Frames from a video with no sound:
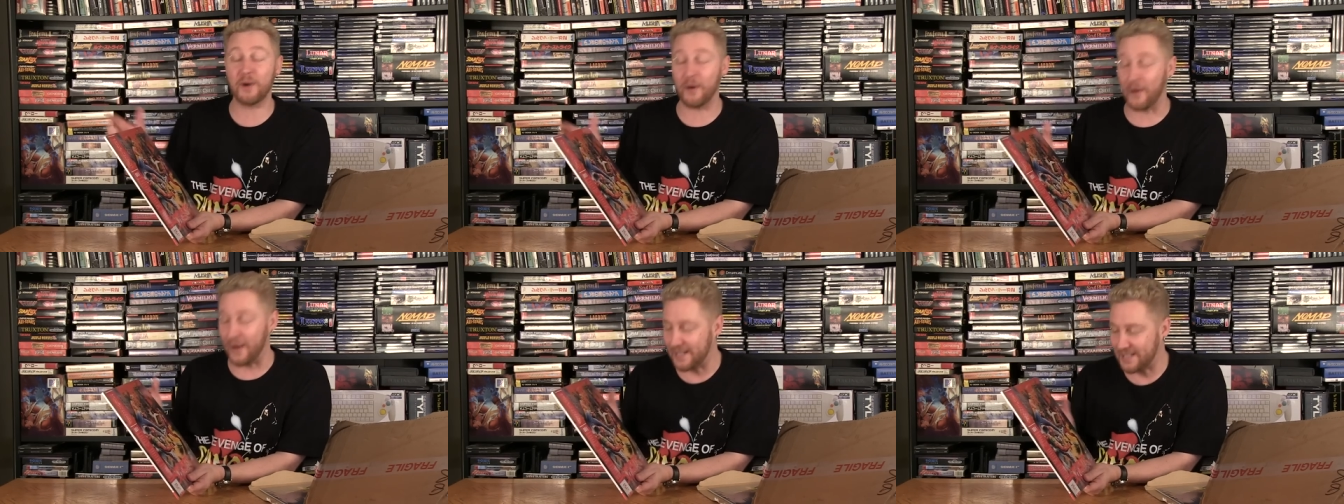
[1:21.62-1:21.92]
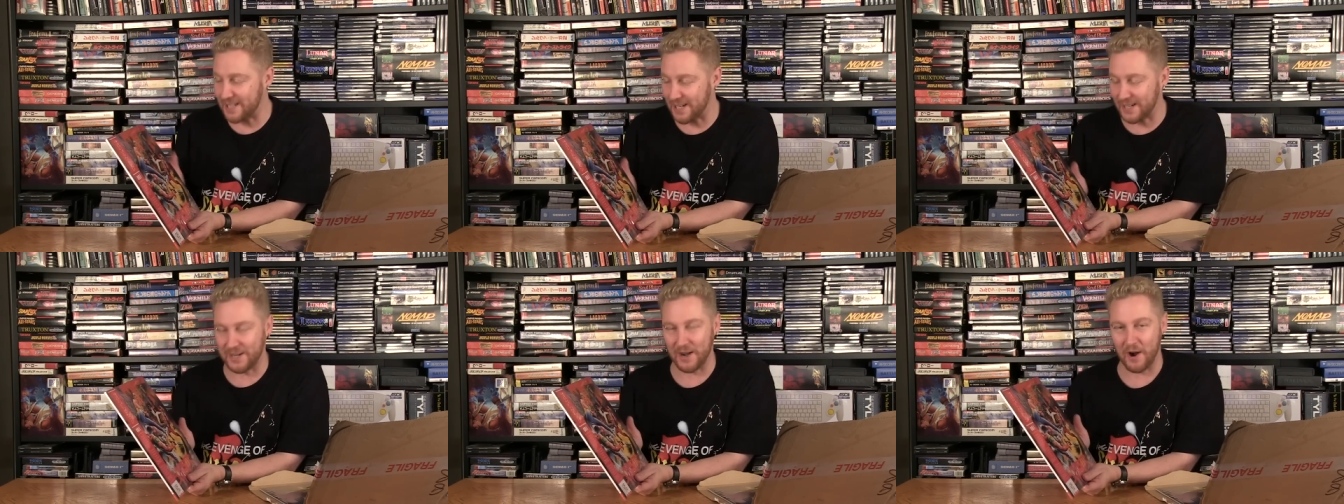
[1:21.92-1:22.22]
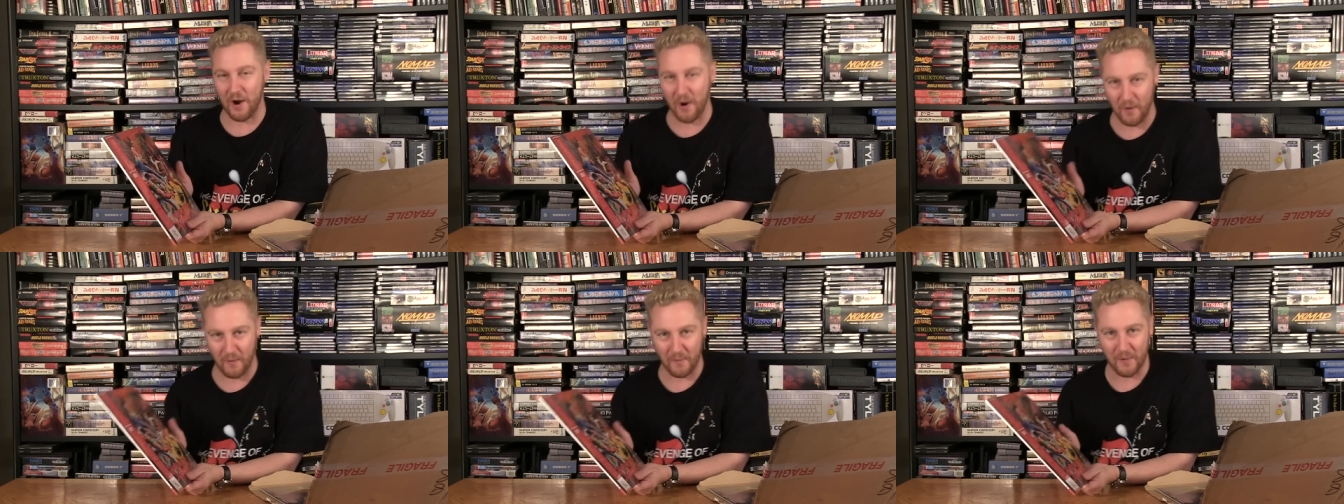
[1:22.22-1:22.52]
going to
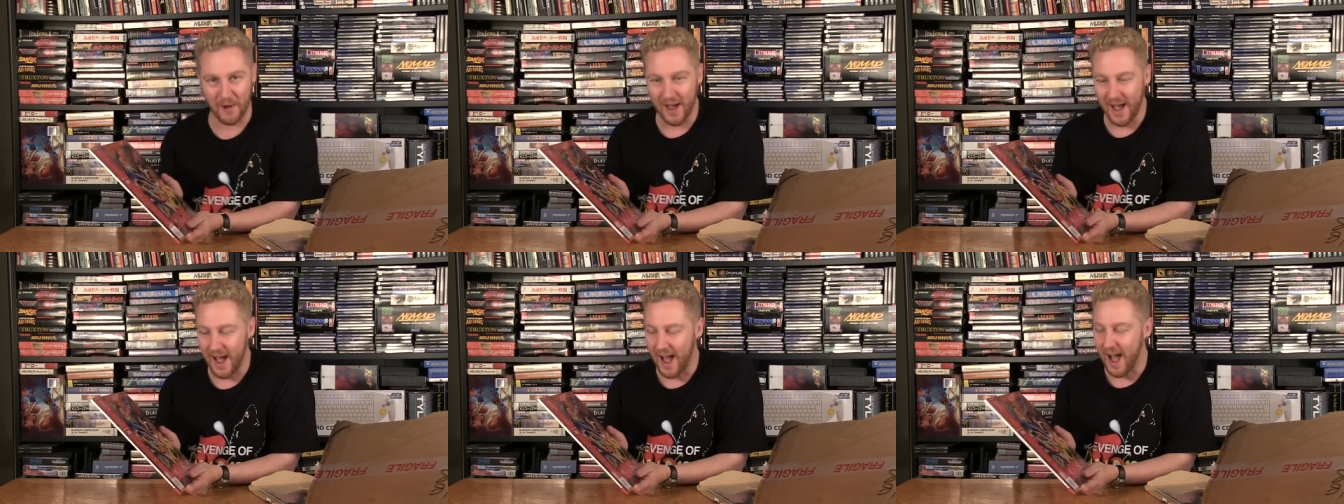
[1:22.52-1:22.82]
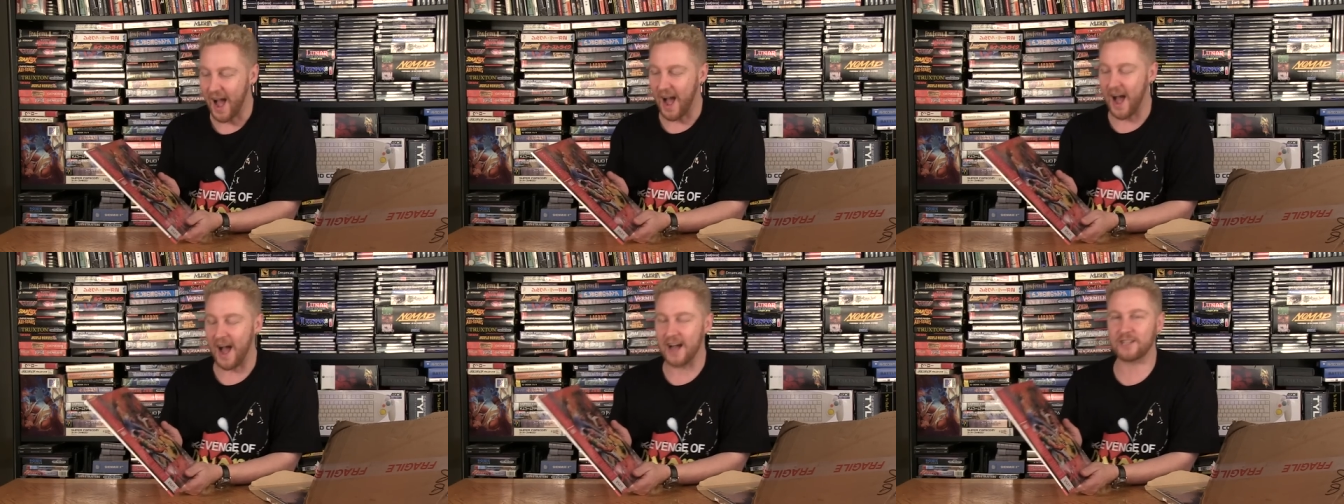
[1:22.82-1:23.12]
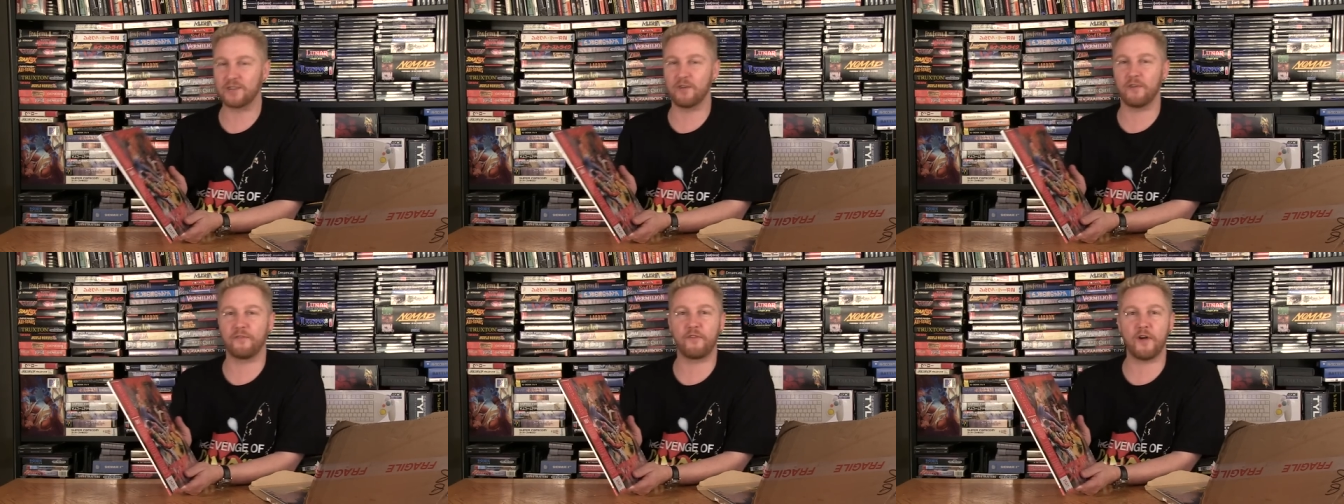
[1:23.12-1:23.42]
go uh,
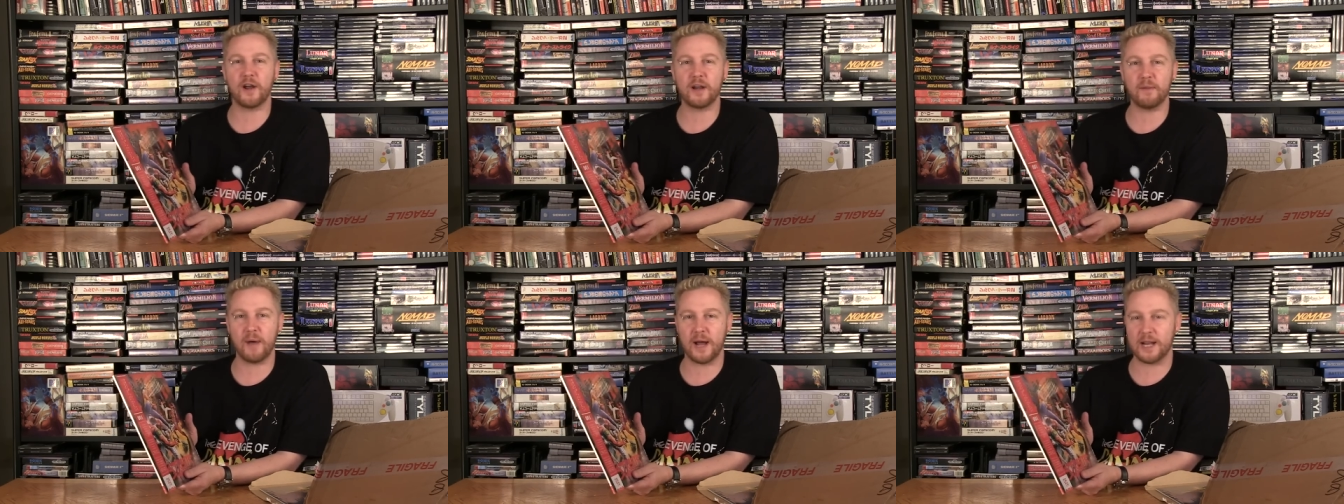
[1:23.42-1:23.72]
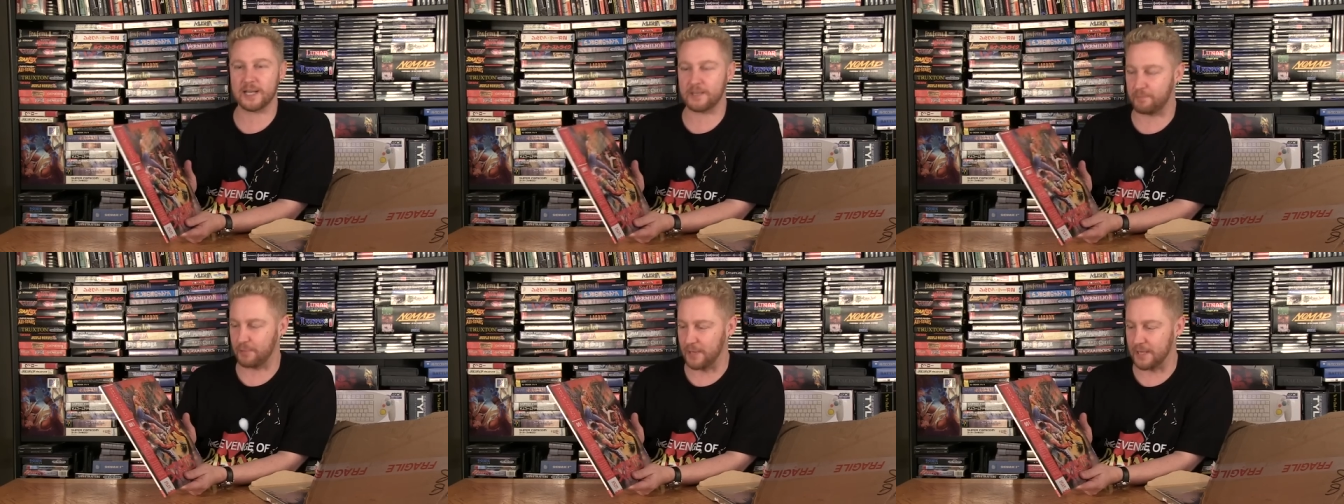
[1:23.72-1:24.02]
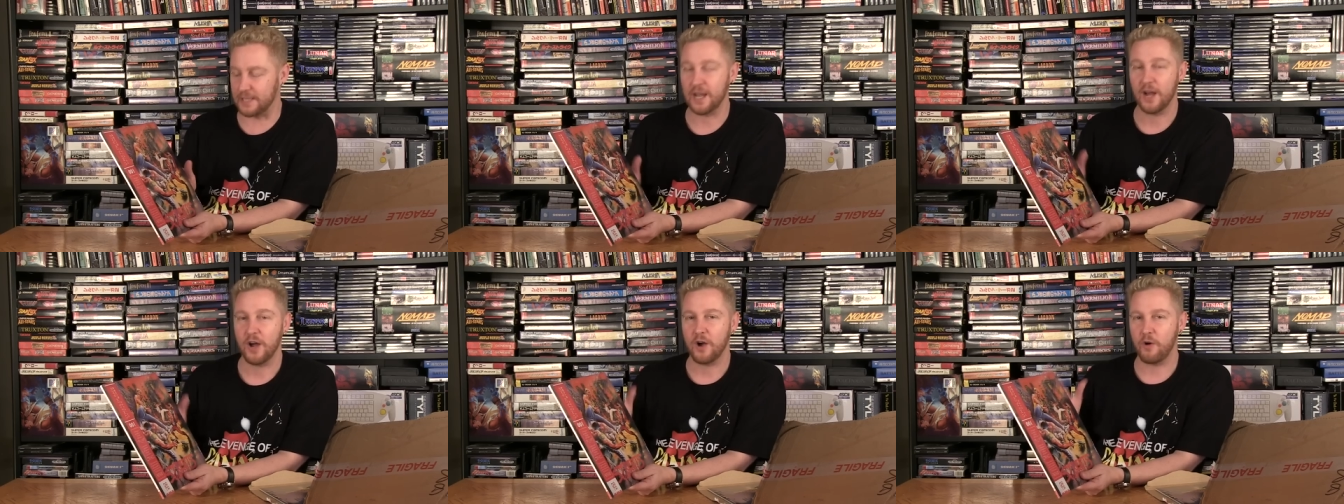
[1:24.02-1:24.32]
to a friend of mine's
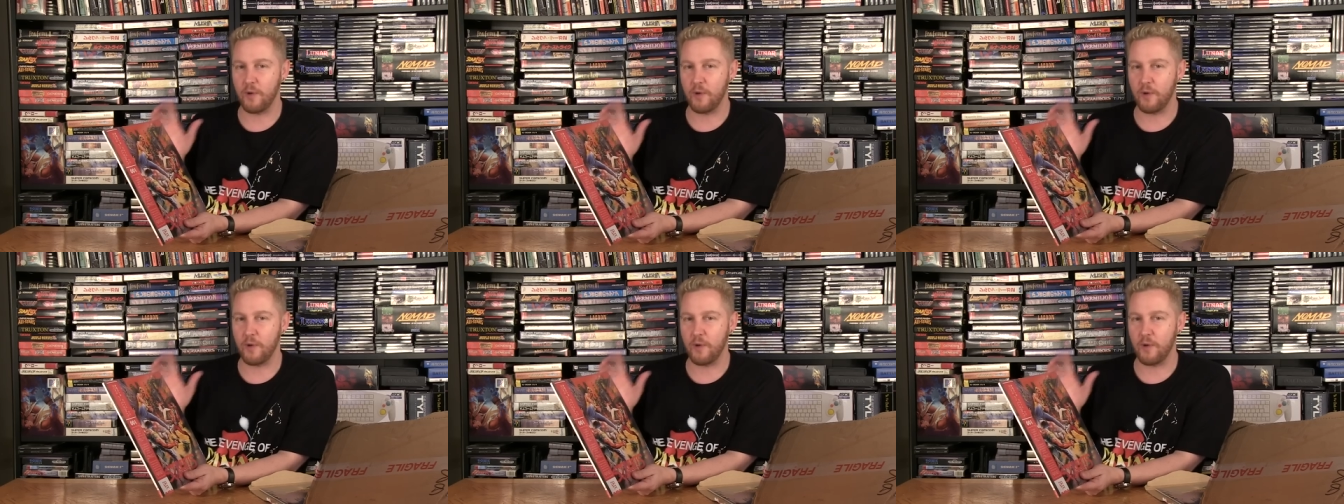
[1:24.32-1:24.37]
place